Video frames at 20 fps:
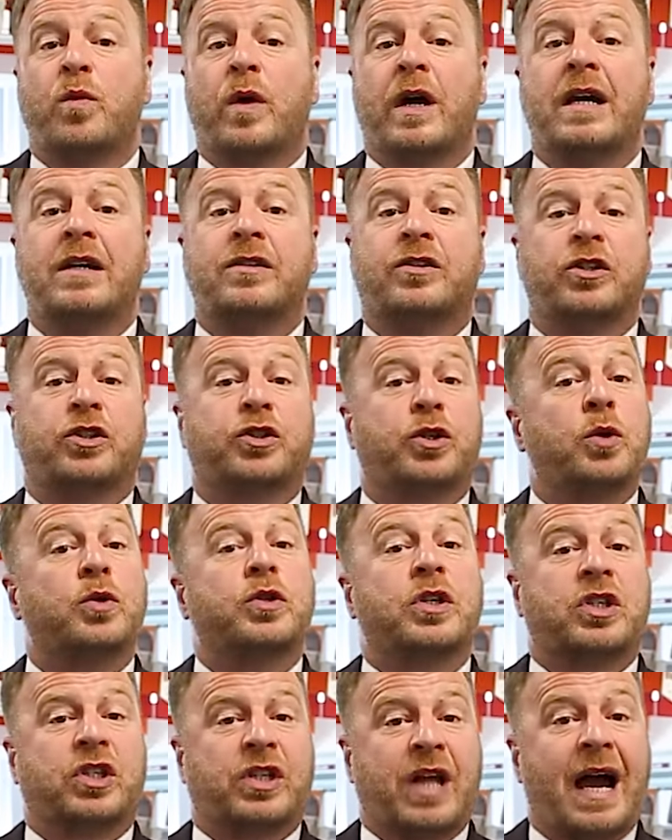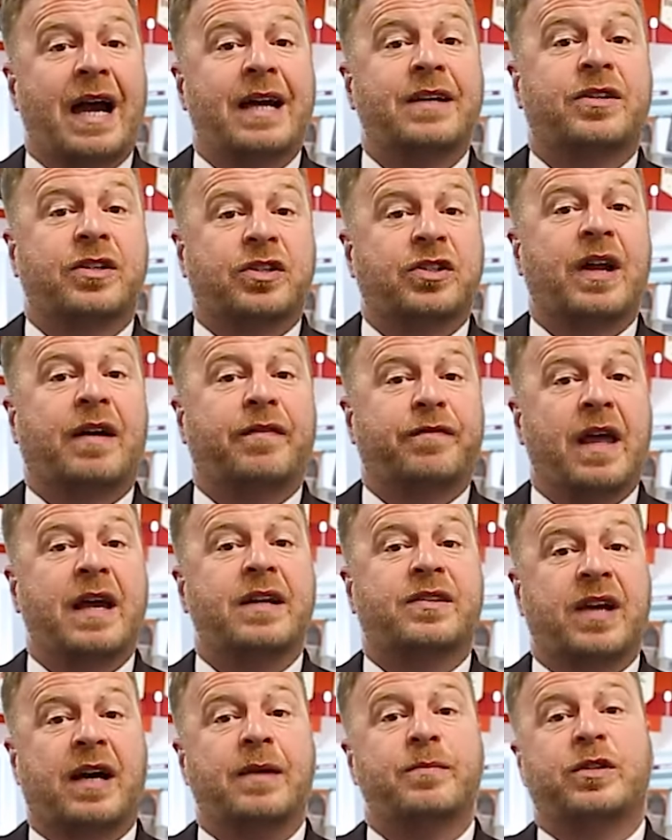ways that schools are starting to staff
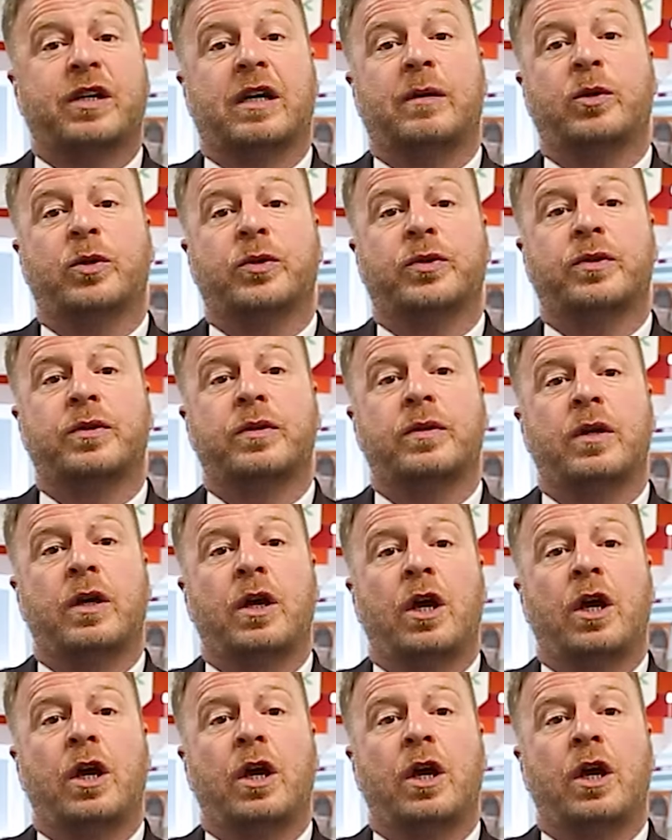their timetables.